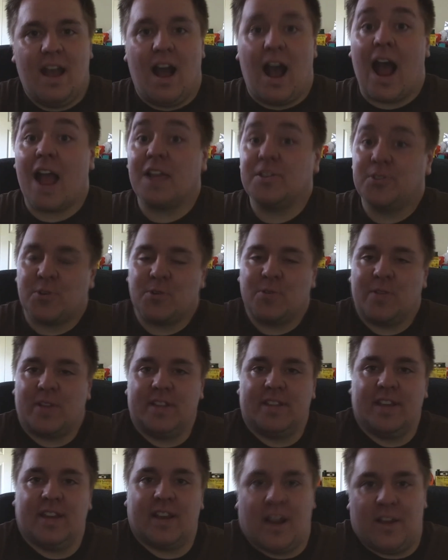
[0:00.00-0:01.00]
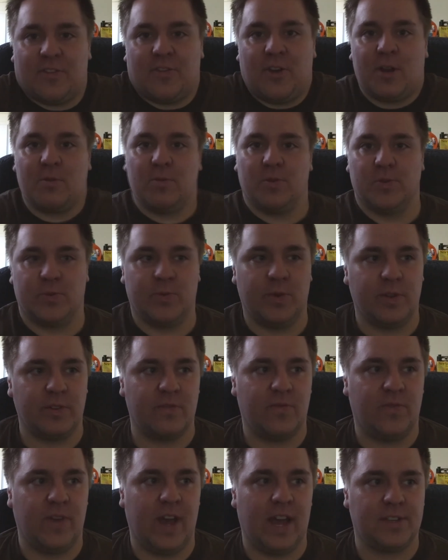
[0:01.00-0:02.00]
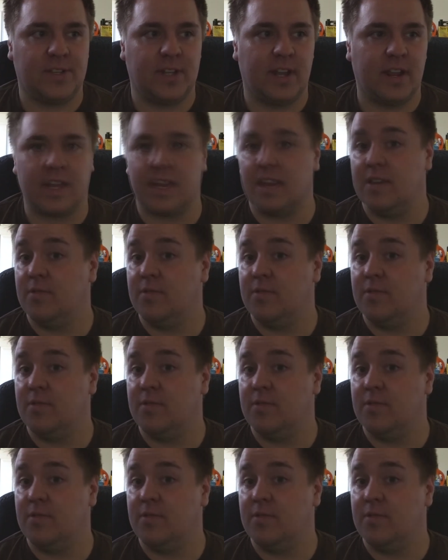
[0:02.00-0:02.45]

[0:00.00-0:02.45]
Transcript: I certainly did. I thought it was really fascinating.